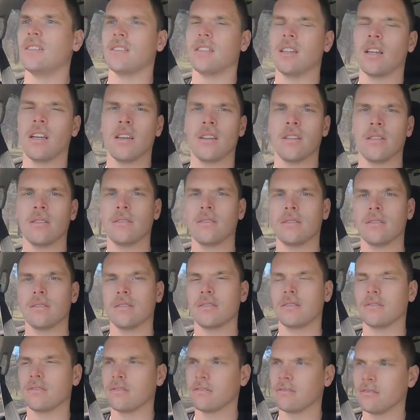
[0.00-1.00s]
So
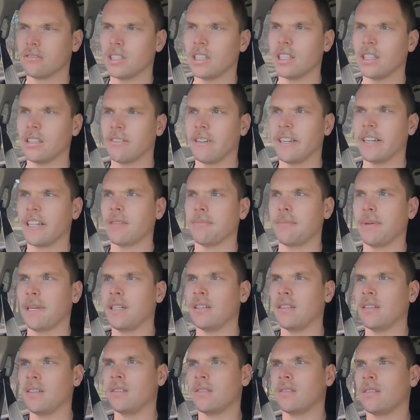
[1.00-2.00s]
really
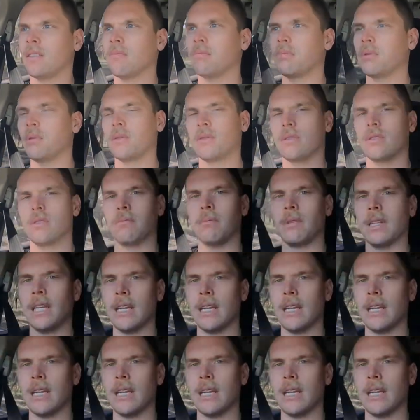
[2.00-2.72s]
recommend it. I bought some